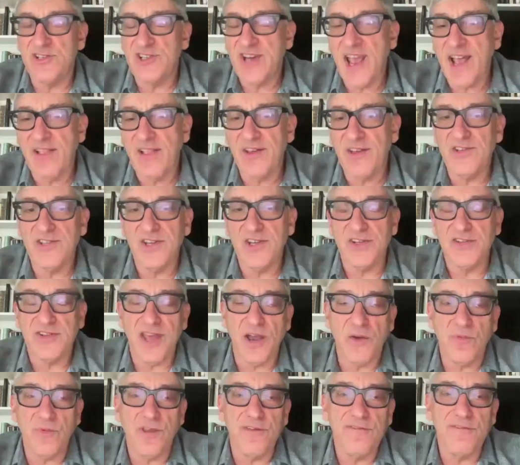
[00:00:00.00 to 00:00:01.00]
challenges
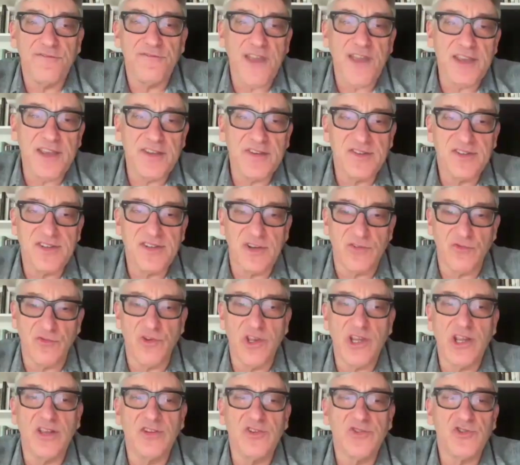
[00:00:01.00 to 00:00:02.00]
that we faced in
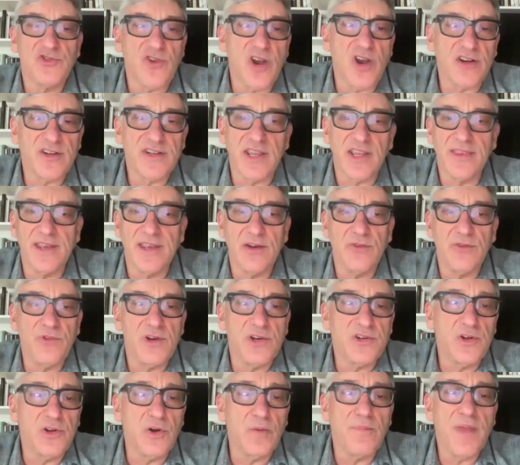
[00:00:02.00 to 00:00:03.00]
reconstructing the
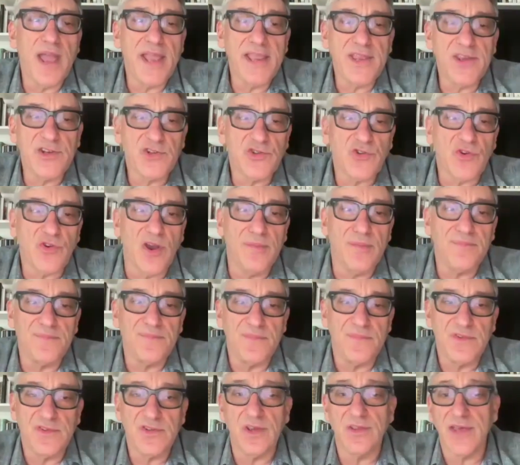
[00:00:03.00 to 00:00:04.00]
original manuscript
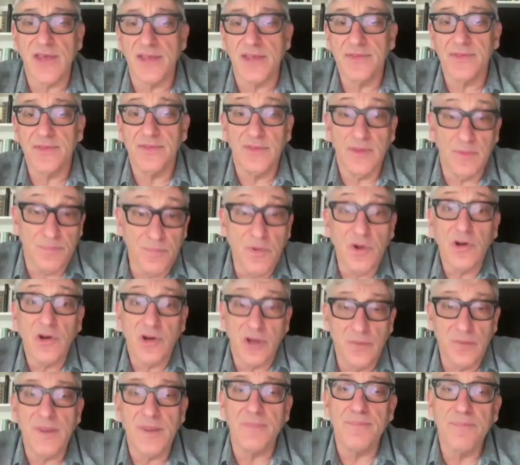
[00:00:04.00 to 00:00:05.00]
so that the book
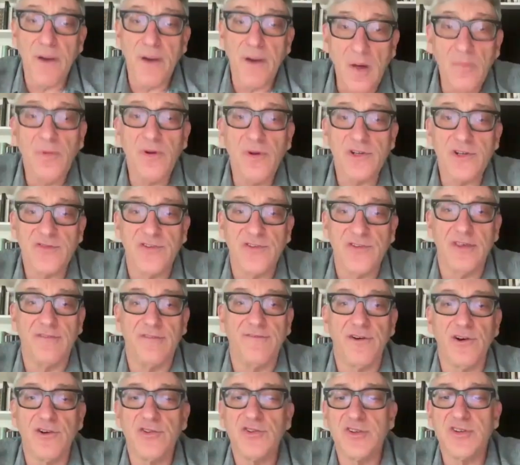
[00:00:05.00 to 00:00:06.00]
could be published for the
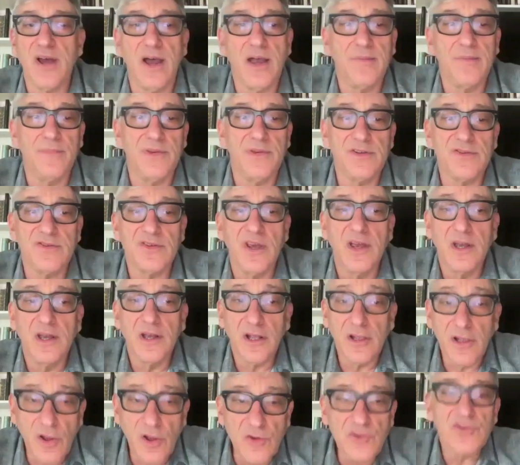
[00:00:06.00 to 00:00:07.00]
first time as
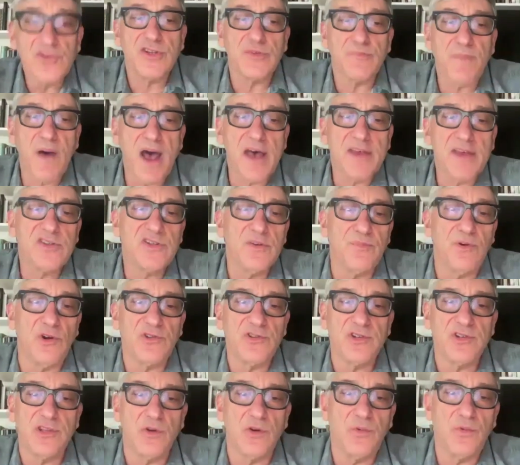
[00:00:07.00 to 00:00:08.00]
close as possible
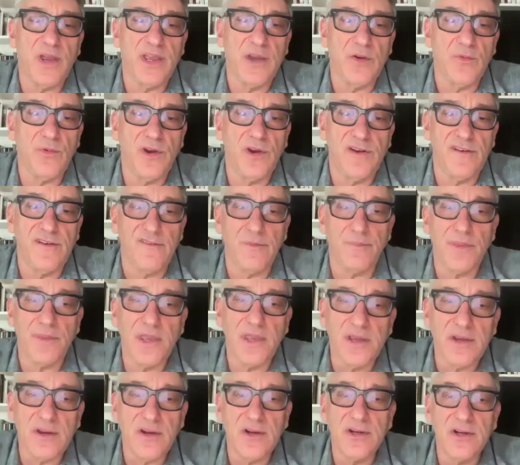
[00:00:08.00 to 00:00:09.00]
to the way it would have
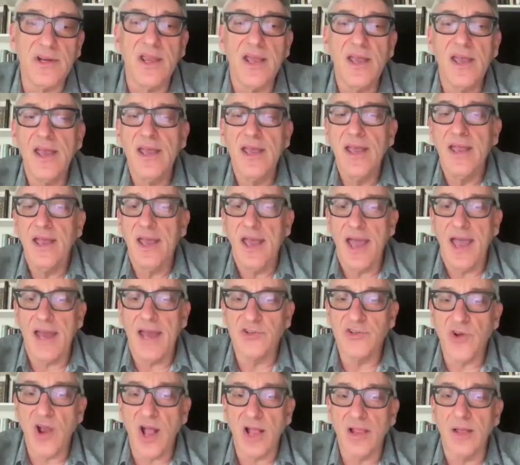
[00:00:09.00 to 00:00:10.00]
appeared had
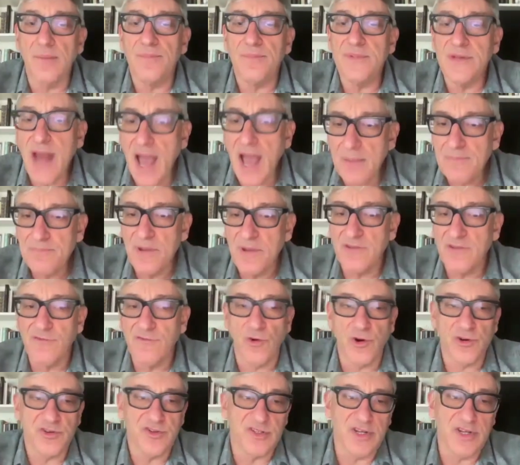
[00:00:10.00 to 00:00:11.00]
Trollope not been
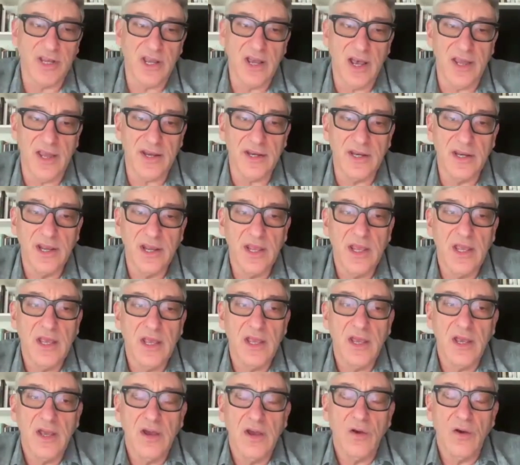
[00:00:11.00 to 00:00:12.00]
forced to cut,
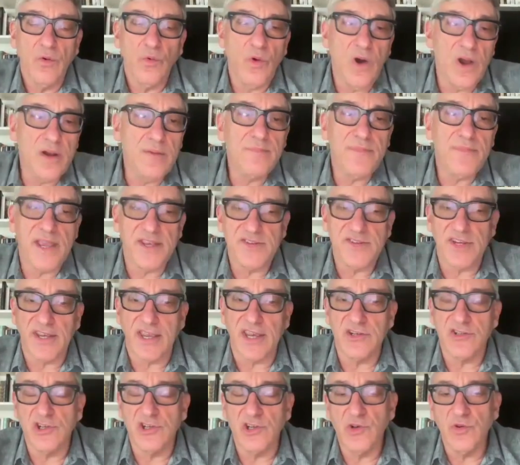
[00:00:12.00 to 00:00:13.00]
one basic
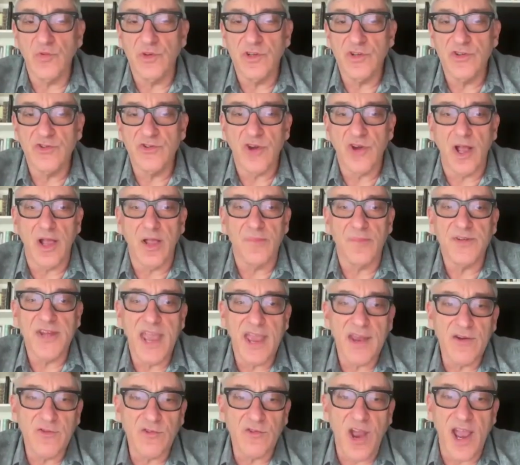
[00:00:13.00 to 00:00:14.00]
issue was Trollope's
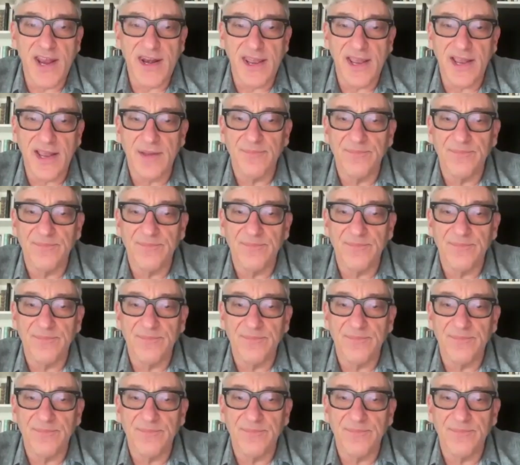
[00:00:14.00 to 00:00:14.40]
handwriting.